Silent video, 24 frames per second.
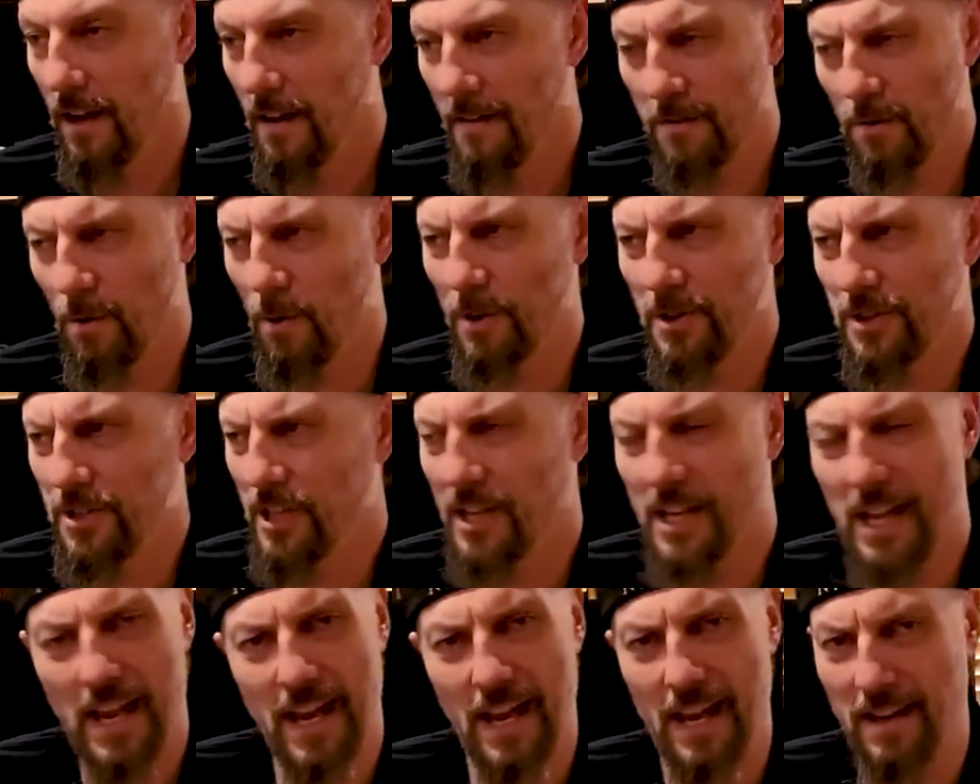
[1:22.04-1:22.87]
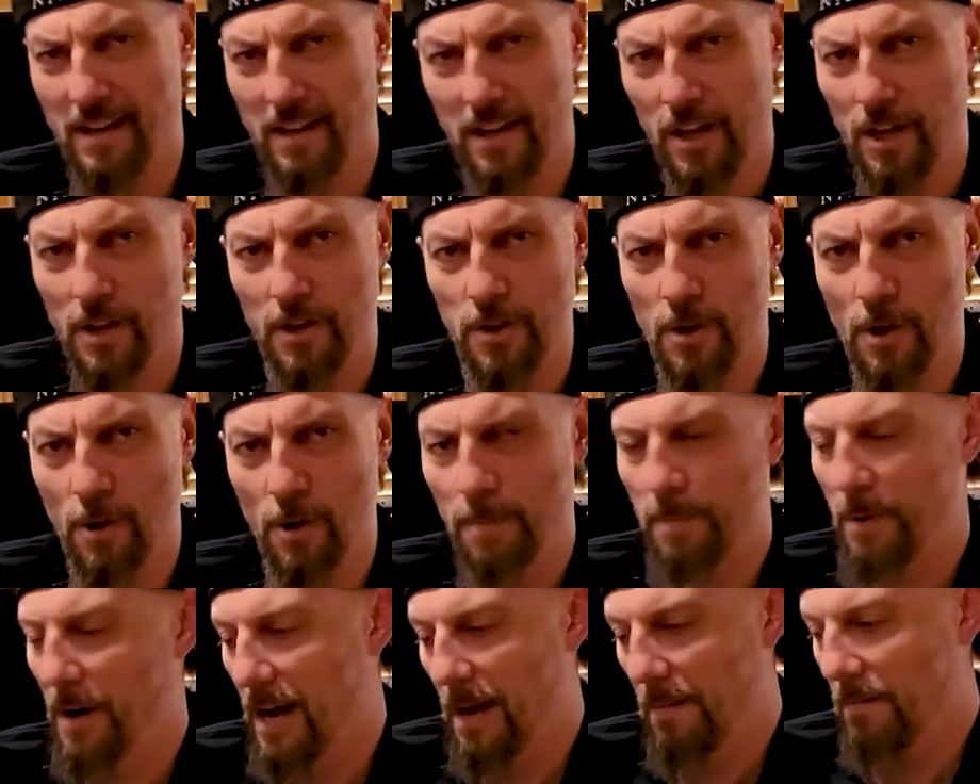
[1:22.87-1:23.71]
Of course it can, no
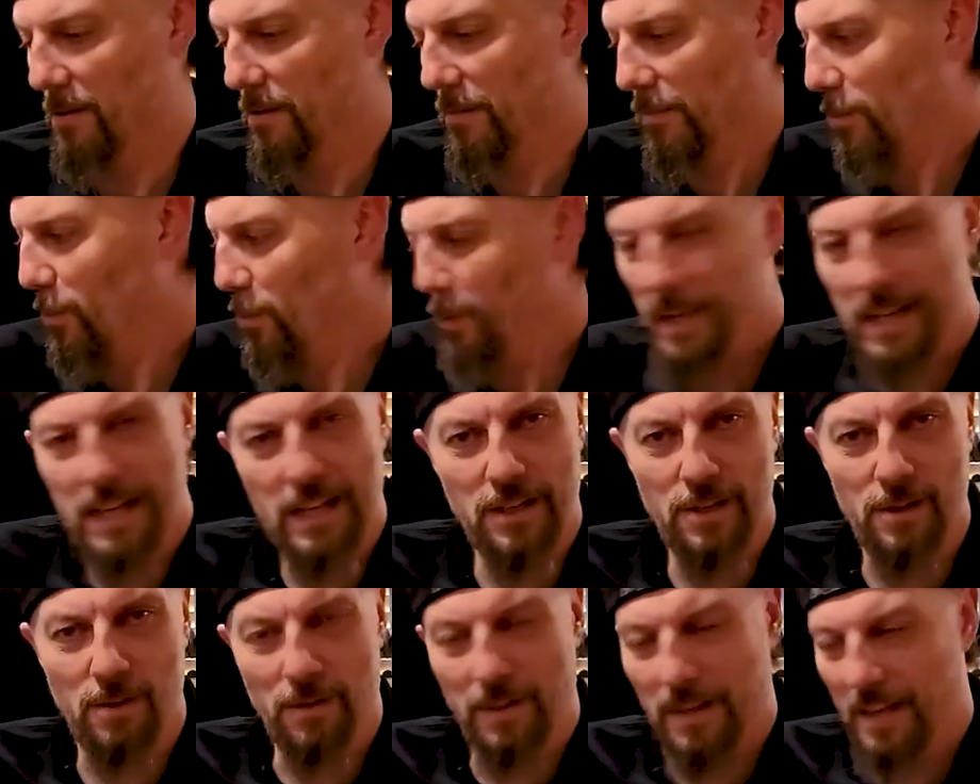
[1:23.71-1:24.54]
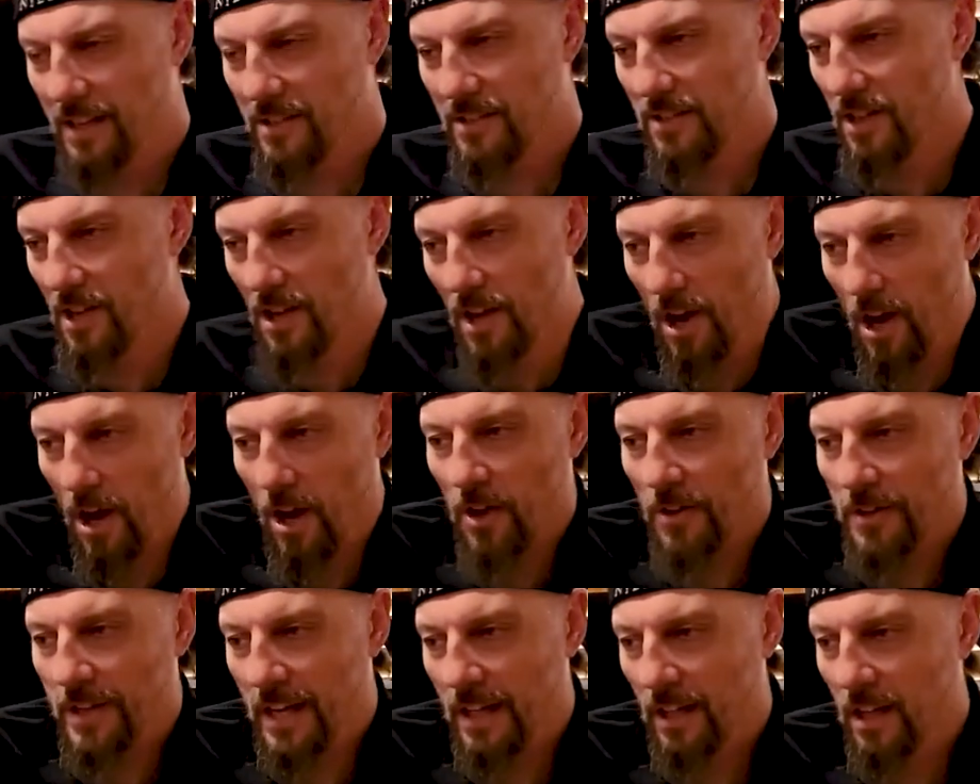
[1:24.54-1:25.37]
problem, we can do this all
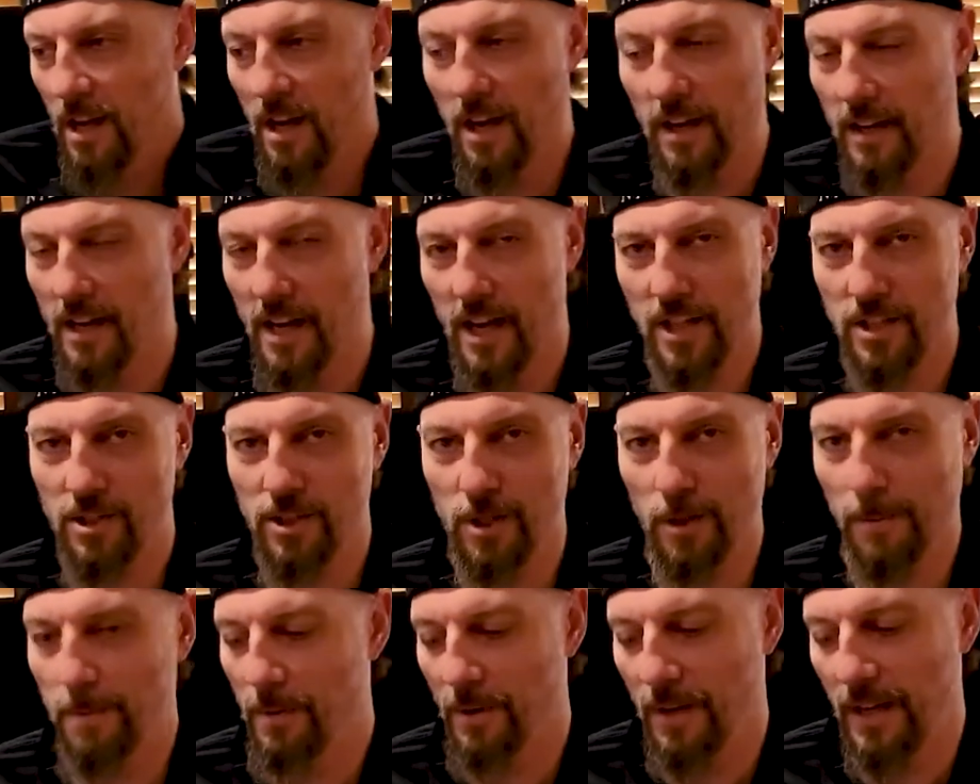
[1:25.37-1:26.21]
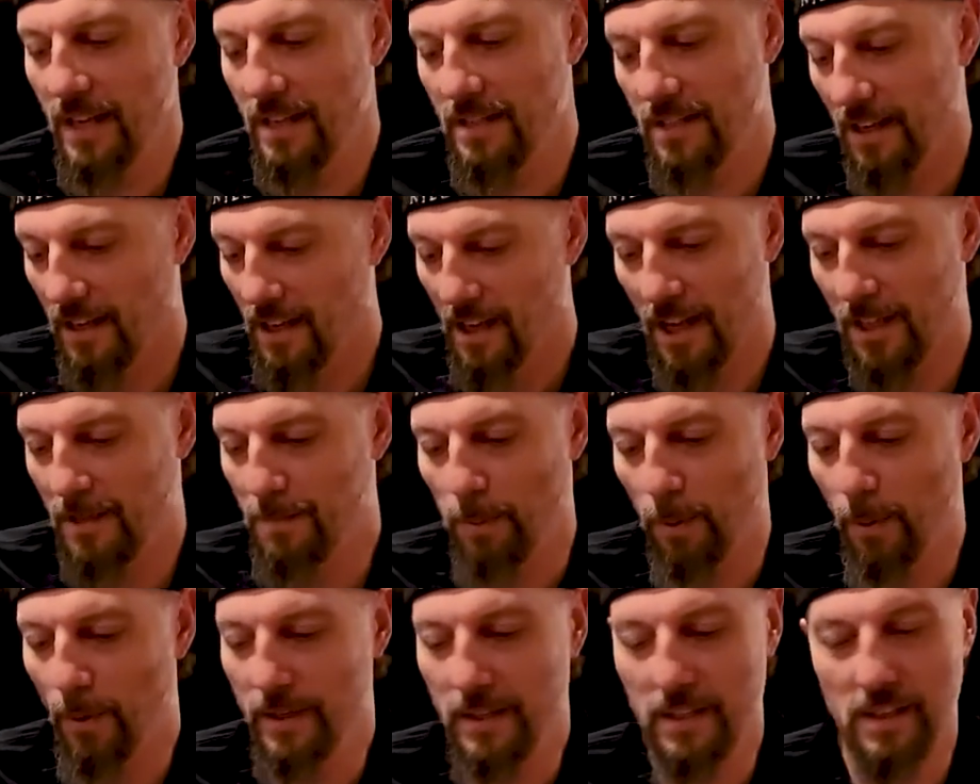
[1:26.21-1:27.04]
day long. It's super easy, it's
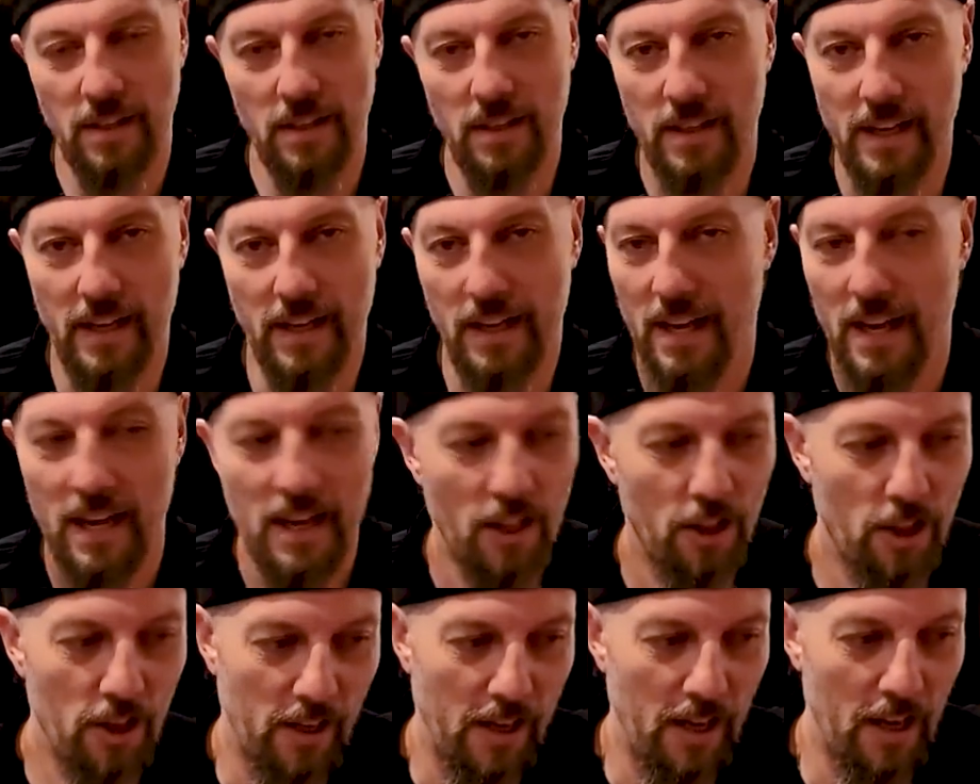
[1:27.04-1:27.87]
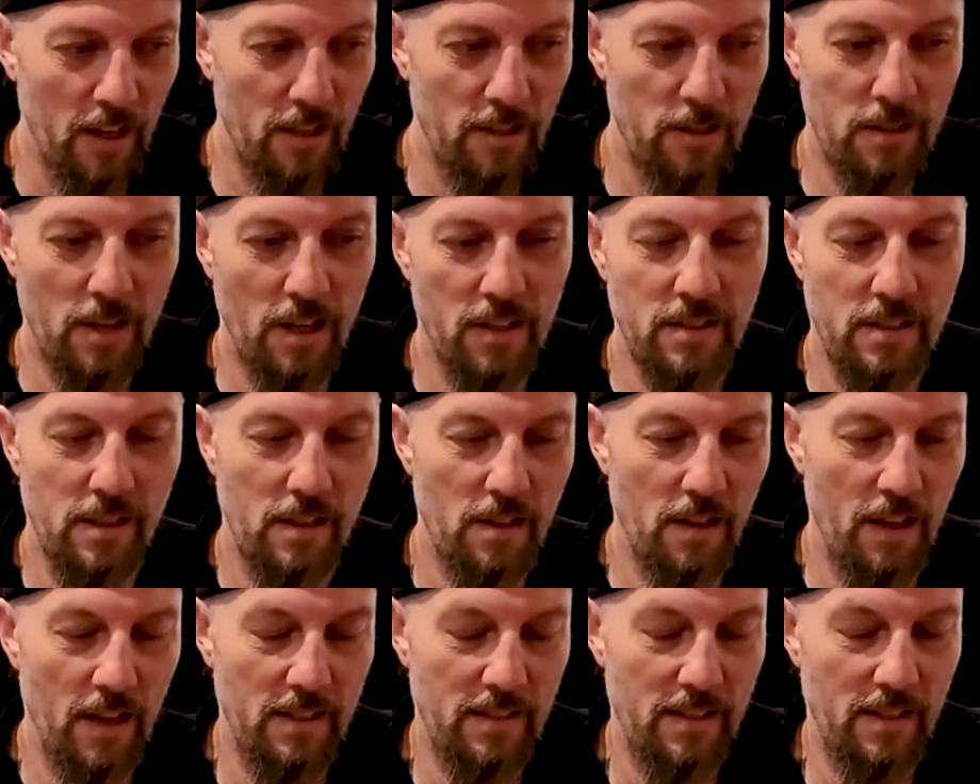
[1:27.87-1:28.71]
point and click. Look, here's tons of
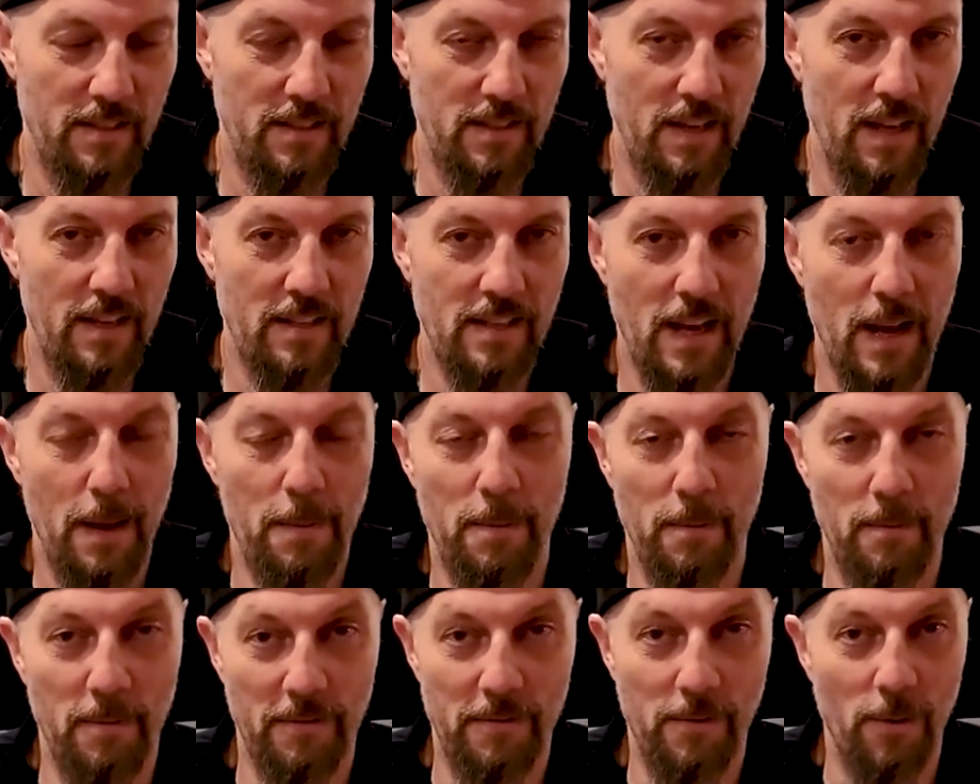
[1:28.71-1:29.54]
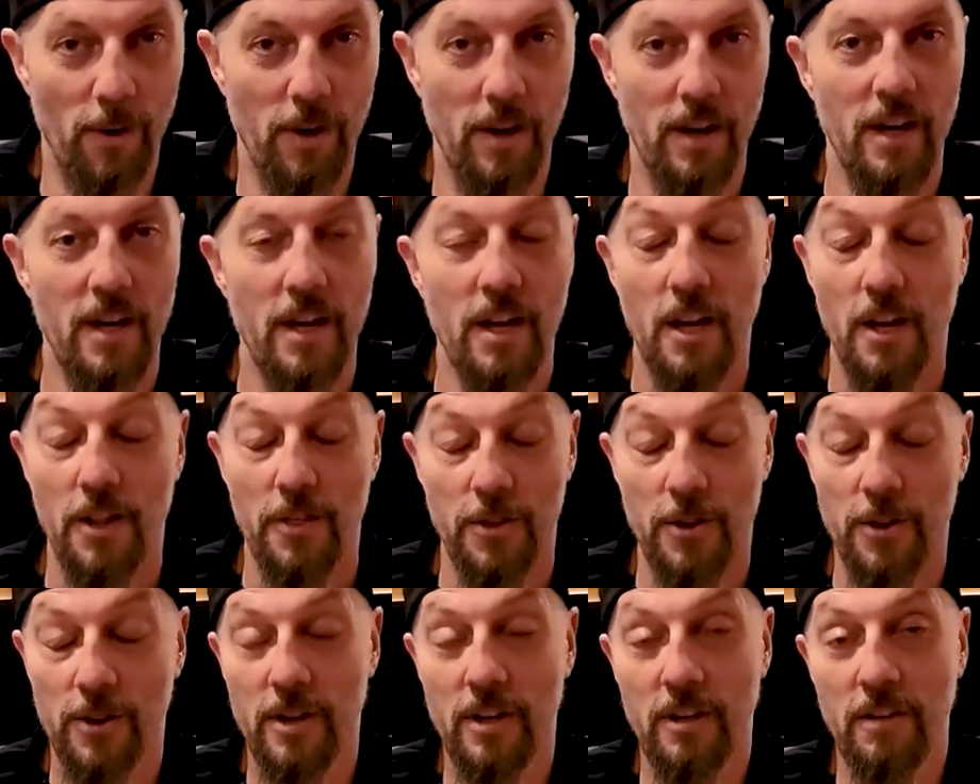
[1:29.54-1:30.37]
clients that say it's happened before.
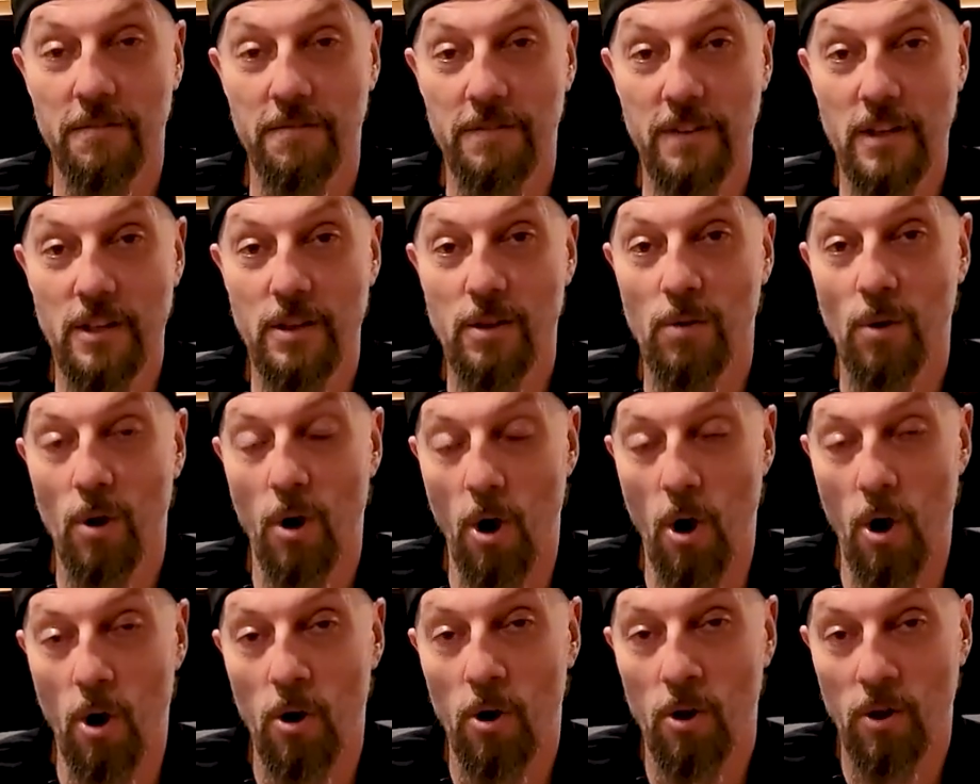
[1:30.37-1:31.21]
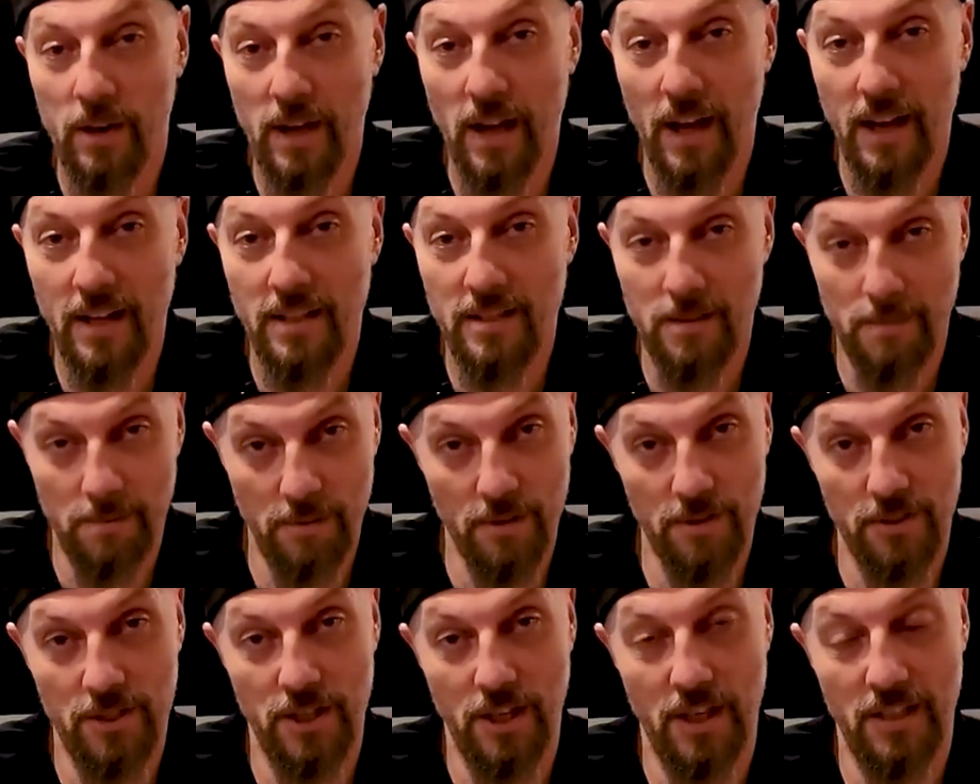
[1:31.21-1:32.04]
They're going to feed you all kinds of bullshit
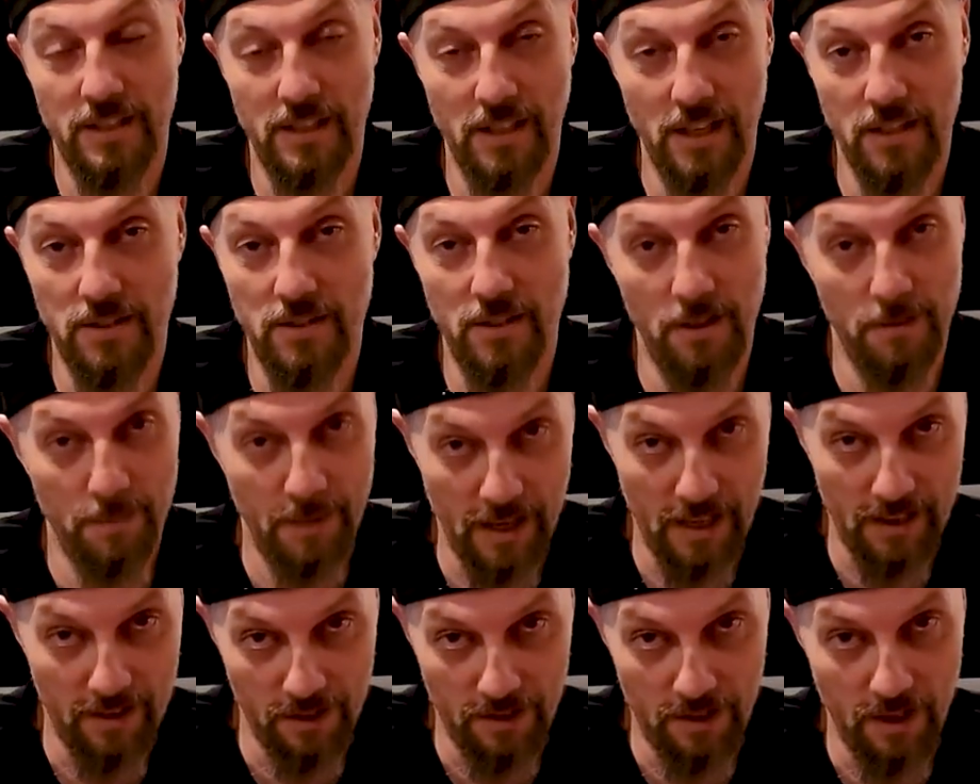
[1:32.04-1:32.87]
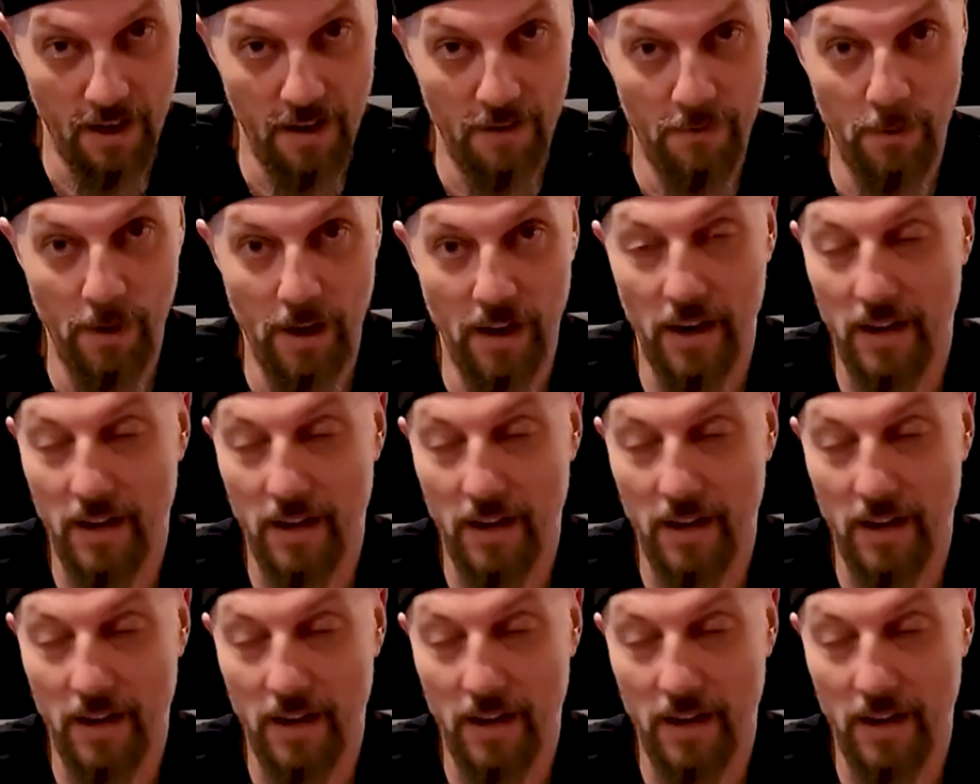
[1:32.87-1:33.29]
to get you to buy their software.